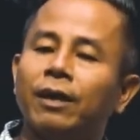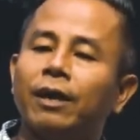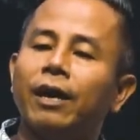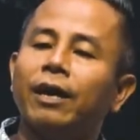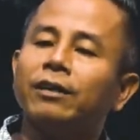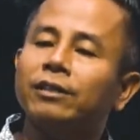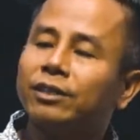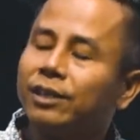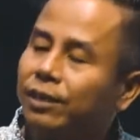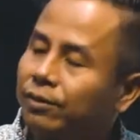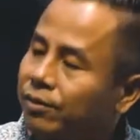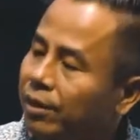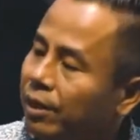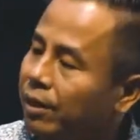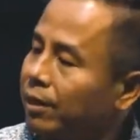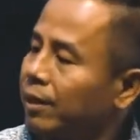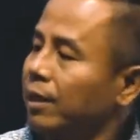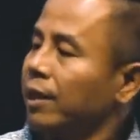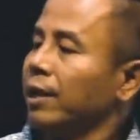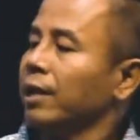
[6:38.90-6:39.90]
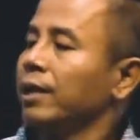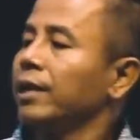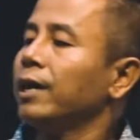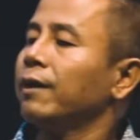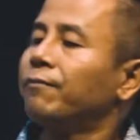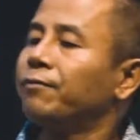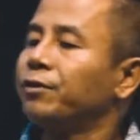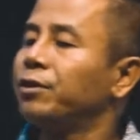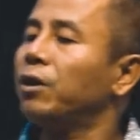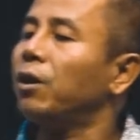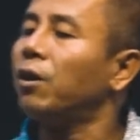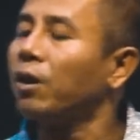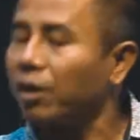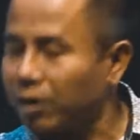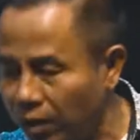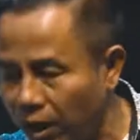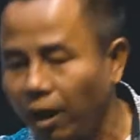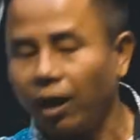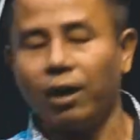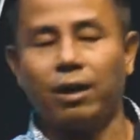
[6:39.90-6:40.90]
And she said, if your
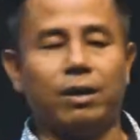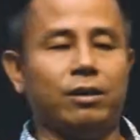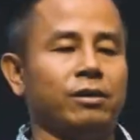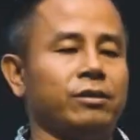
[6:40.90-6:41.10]
God